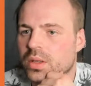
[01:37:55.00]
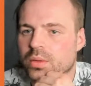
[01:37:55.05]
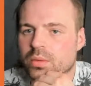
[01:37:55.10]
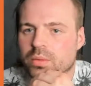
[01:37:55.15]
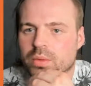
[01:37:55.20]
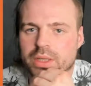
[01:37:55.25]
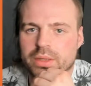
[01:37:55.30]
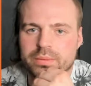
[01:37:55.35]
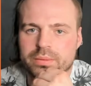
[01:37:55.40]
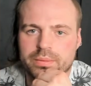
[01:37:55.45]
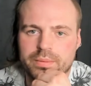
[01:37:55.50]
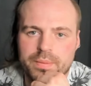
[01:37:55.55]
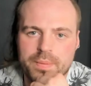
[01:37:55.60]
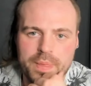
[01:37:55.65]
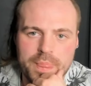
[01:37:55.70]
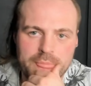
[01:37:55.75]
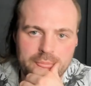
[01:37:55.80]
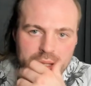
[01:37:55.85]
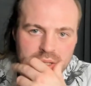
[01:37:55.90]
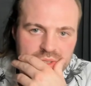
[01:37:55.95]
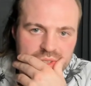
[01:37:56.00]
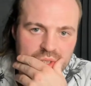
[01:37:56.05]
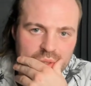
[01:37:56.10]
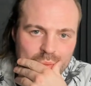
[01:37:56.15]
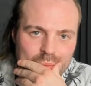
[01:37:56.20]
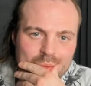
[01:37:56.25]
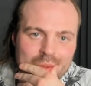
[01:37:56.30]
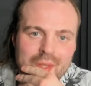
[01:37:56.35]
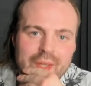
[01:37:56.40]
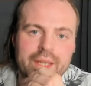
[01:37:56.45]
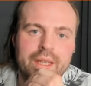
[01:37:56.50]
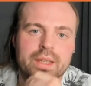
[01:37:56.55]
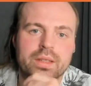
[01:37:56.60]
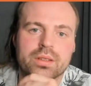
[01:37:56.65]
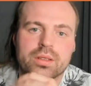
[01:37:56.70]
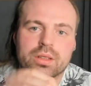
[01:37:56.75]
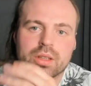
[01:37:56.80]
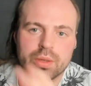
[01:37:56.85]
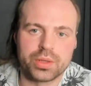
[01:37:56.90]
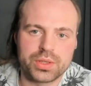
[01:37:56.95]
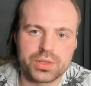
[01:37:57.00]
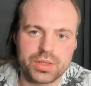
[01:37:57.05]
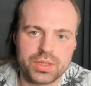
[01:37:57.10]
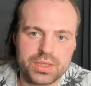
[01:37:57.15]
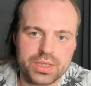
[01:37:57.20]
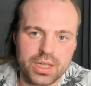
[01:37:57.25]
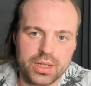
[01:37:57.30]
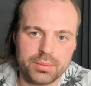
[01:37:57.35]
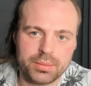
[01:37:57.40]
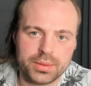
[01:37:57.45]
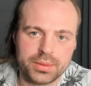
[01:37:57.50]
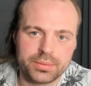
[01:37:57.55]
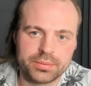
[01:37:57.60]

Well, so go into the top,